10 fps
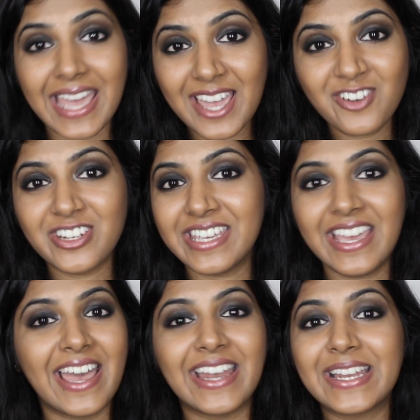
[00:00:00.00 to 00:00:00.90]

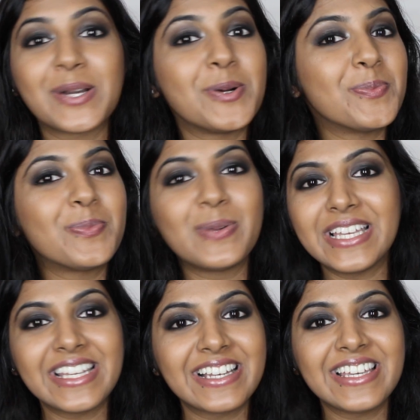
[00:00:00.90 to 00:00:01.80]
airy and
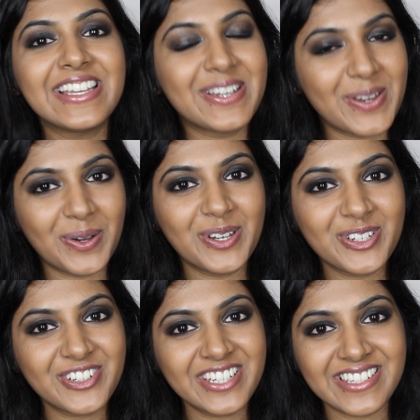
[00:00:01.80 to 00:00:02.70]
completely
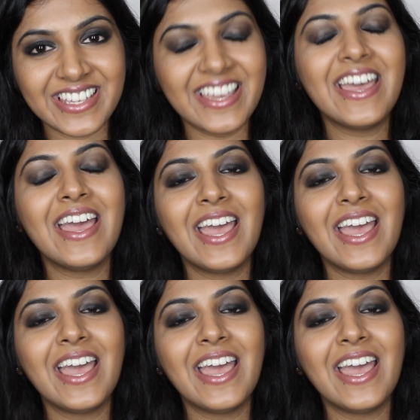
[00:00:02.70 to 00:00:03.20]
non-greasy.